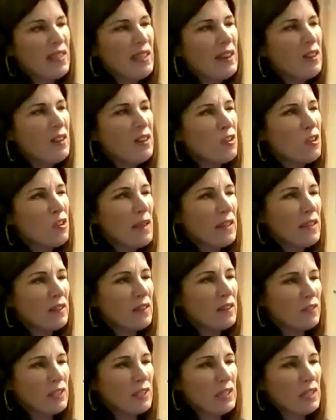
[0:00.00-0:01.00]
and then it'll
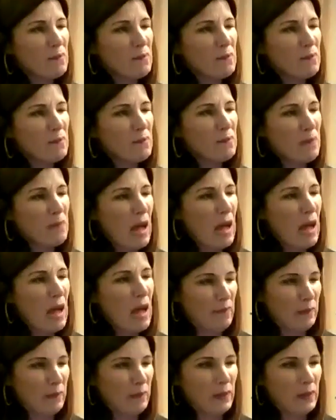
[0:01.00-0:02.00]
make it really
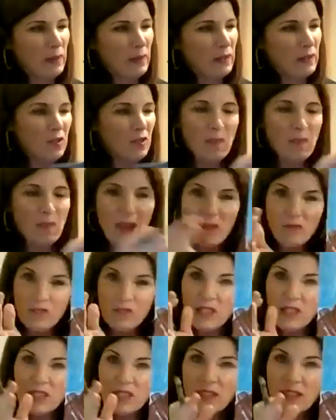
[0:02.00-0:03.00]
pop. It'll make
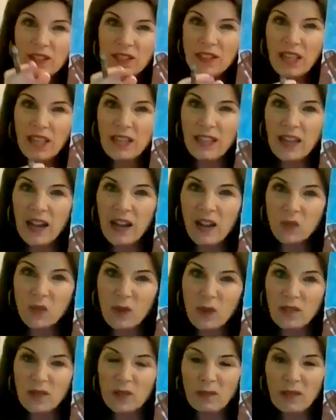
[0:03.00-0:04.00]
it really stand
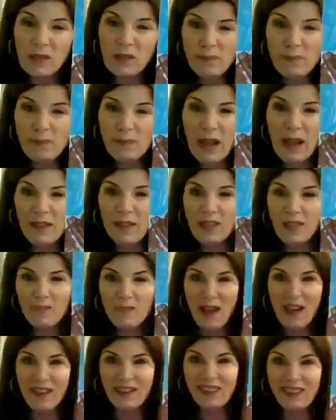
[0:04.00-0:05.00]
out. So we have some light
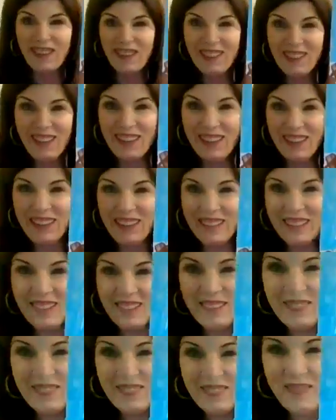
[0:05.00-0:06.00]
brown in the background
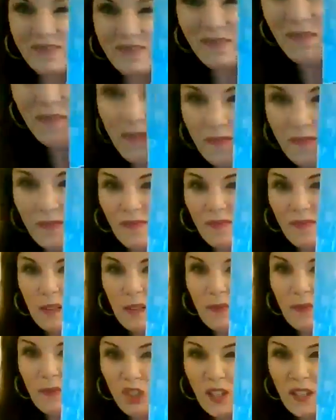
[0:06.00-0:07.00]
there.
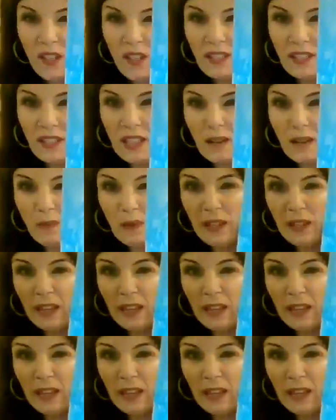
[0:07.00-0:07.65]
Let me show you the